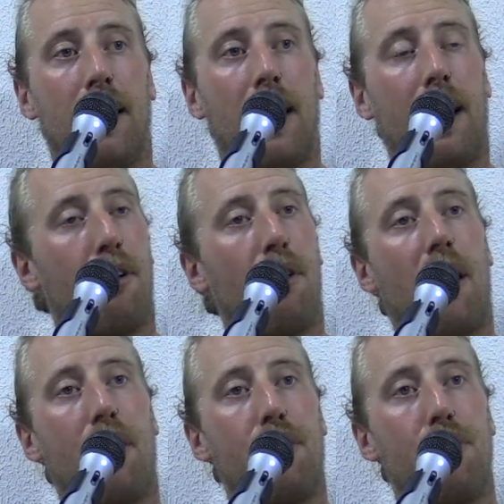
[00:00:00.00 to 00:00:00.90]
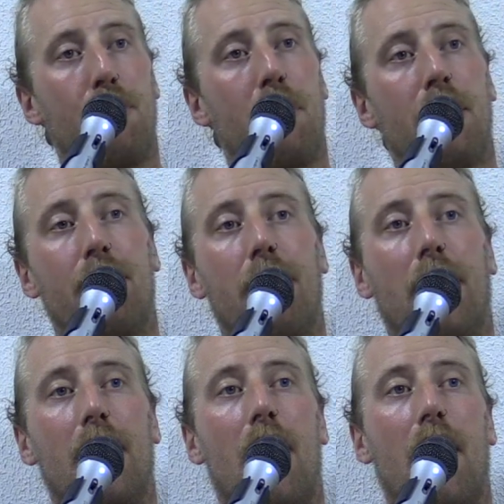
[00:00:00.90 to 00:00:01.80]
I don't know how you do it. It's
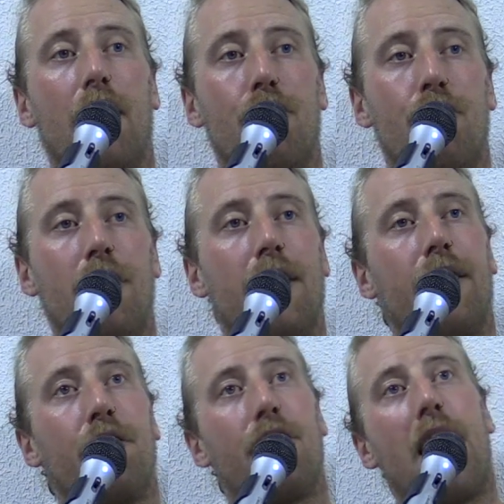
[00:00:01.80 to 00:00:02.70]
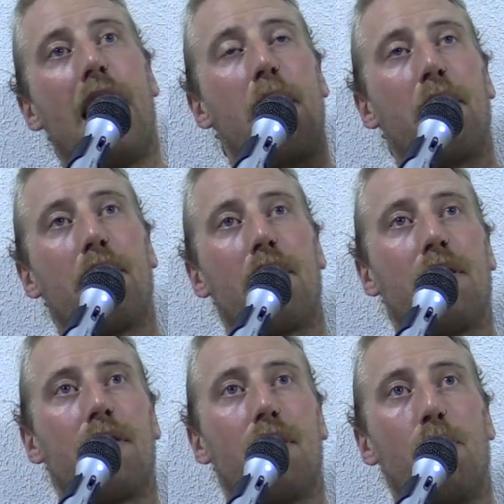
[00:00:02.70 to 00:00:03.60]
fucking hot as shit. There's the
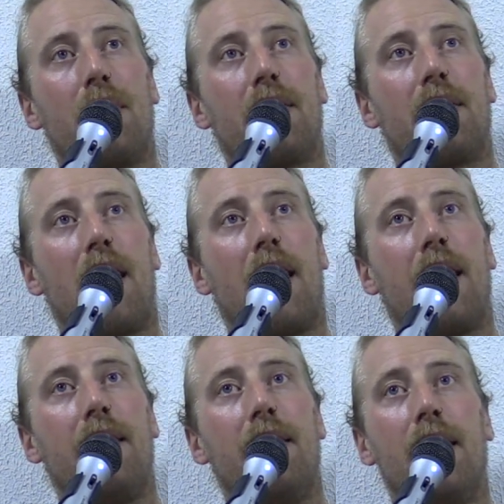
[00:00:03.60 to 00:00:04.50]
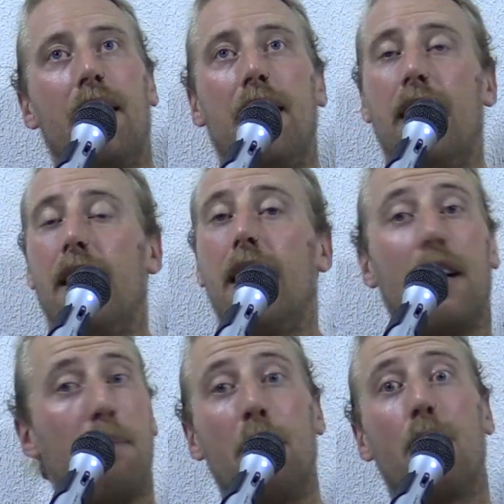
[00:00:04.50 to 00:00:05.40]
Amazons to one side.
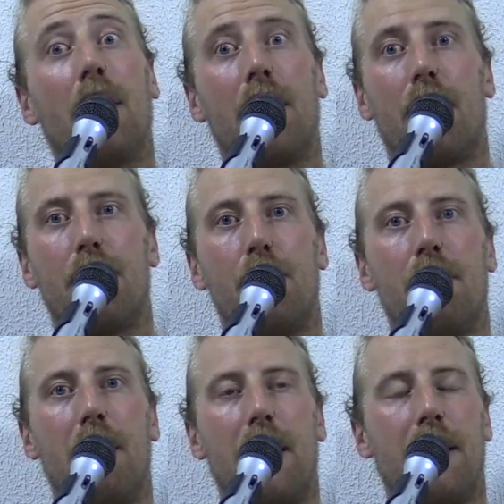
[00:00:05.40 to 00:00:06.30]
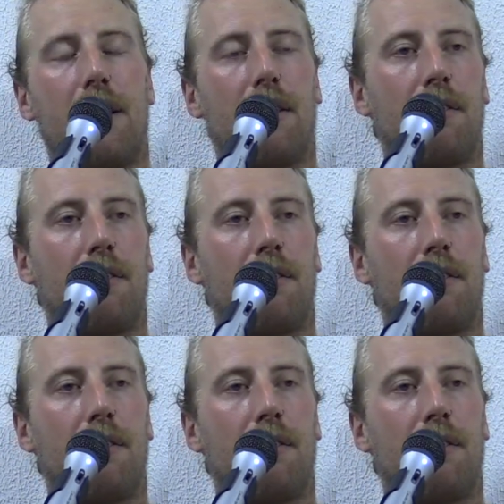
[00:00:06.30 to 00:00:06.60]
It'd be really hard to invade here.